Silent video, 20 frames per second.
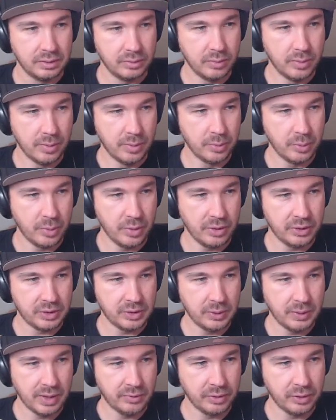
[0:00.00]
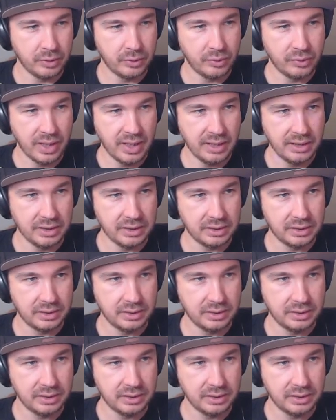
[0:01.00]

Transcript: Remember, we also have our Fez.